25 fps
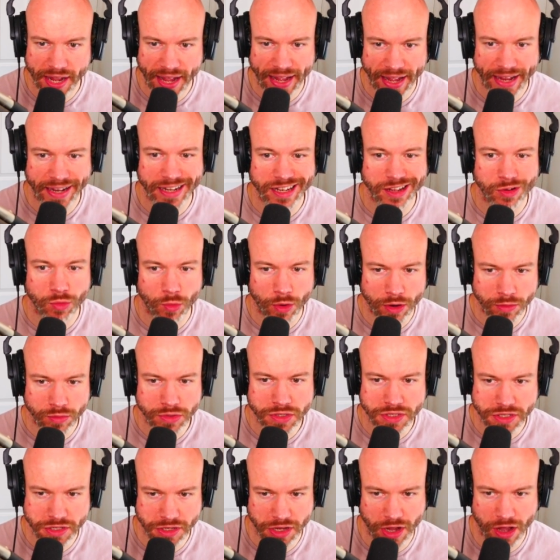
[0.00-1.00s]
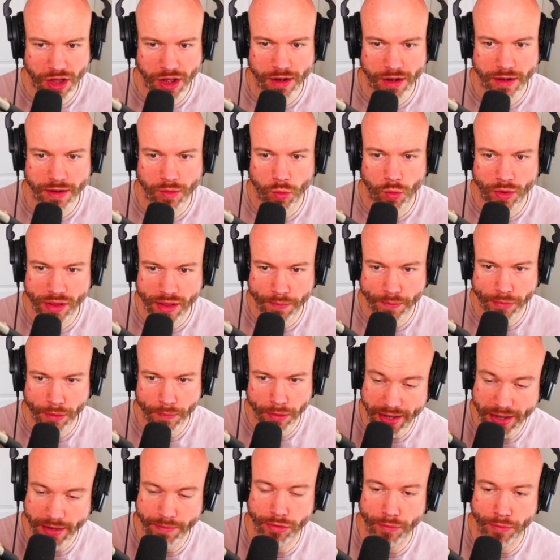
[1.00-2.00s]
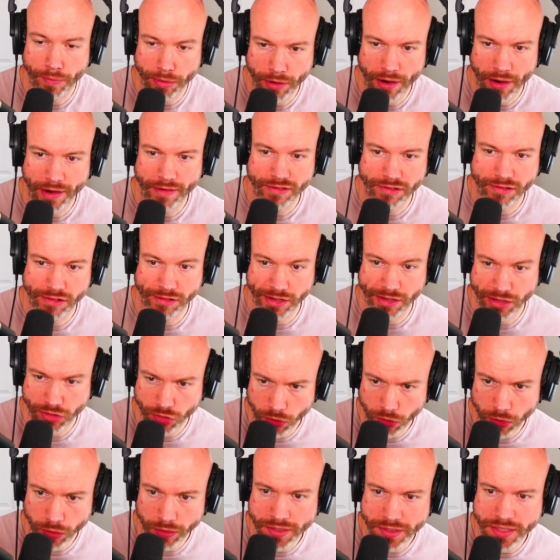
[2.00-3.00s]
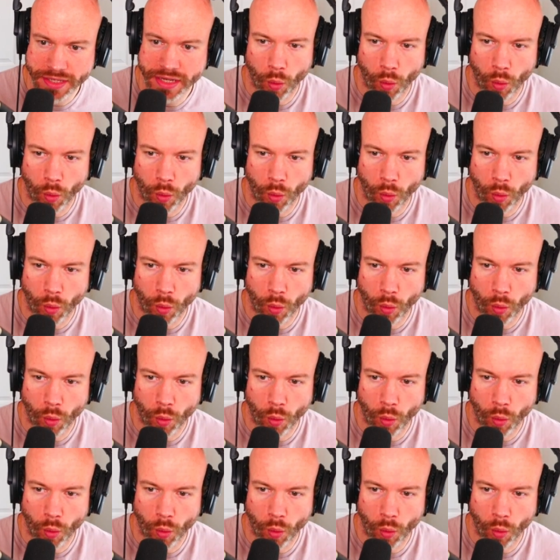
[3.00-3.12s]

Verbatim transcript: and you won't start with a, any proprietary tools.